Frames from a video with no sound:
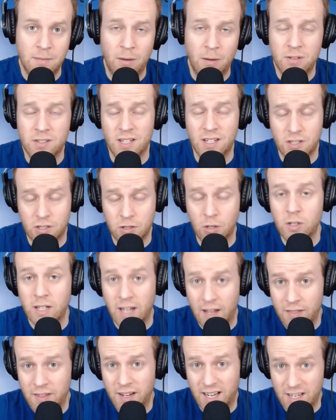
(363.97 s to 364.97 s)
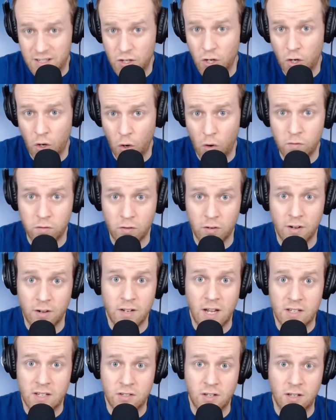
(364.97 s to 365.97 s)
I wouldn't say slowly. I think he took
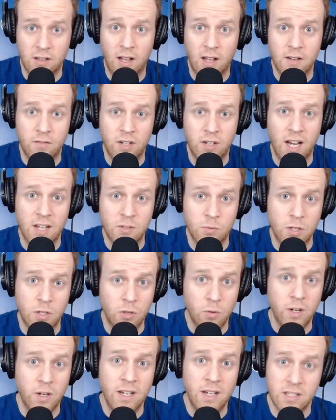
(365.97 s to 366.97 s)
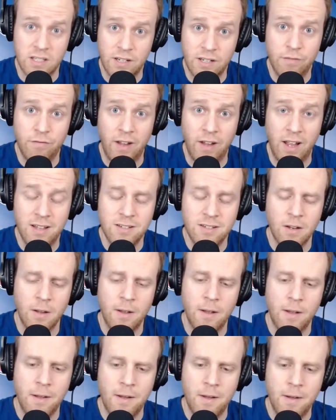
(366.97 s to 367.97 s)
over, as a lot of you guys would agree, as Leaf fans.
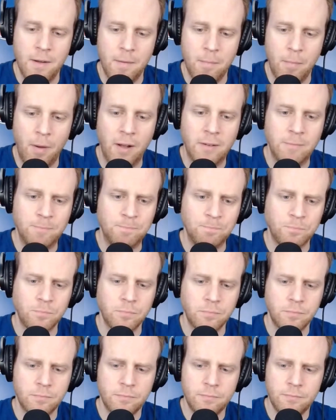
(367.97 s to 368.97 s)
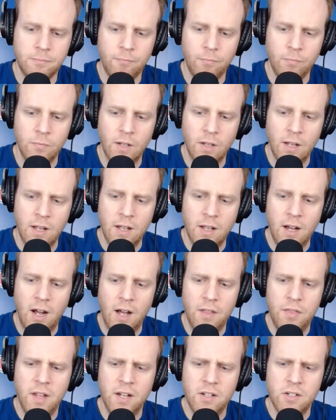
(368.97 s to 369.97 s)
But
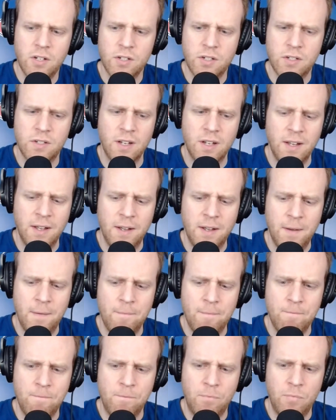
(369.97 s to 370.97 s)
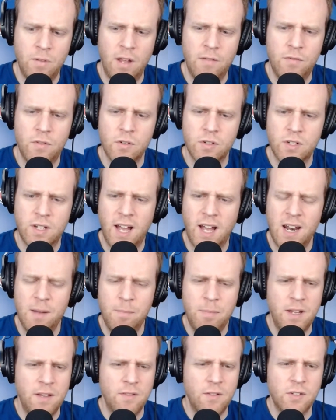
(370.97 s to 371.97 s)
I think just if there's got
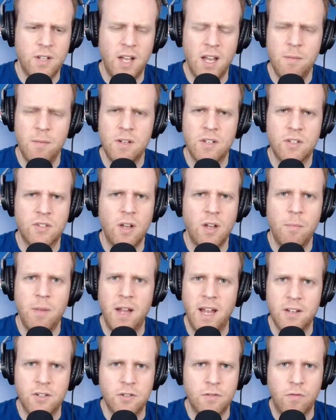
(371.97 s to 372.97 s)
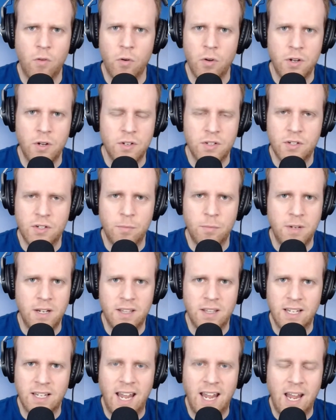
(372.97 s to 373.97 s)
to be some itch for you to still be
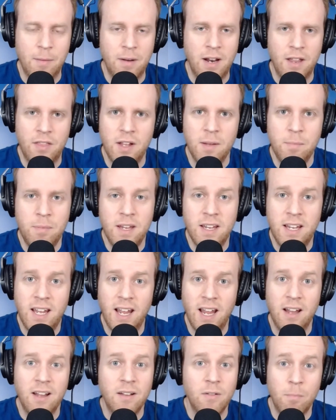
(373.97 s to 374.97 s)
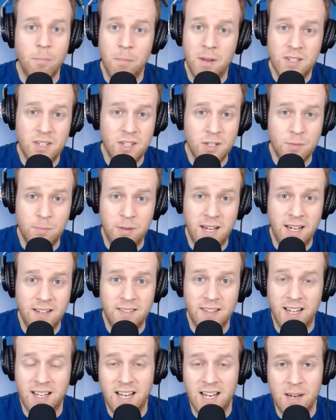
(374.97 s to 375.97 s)
in the game. And I think PK misses being in
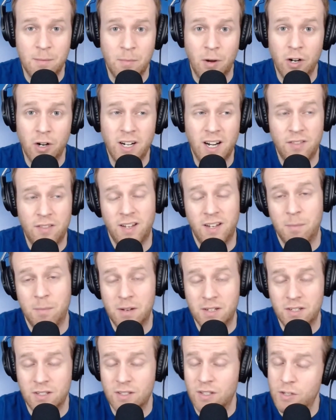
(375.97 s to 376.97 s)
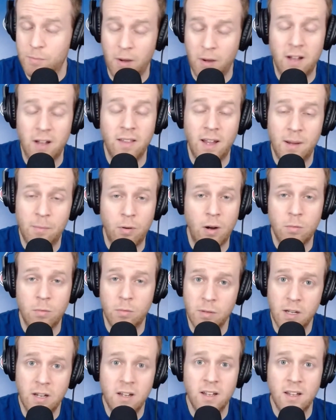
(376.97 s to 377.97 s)
the Canadian market. I think he misses the spotlight
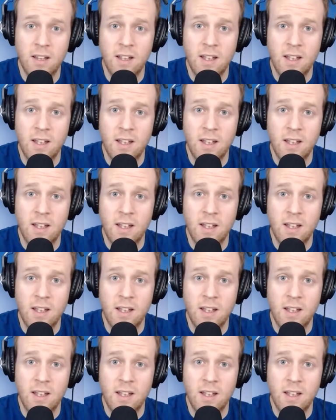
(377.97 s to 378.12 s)
probably.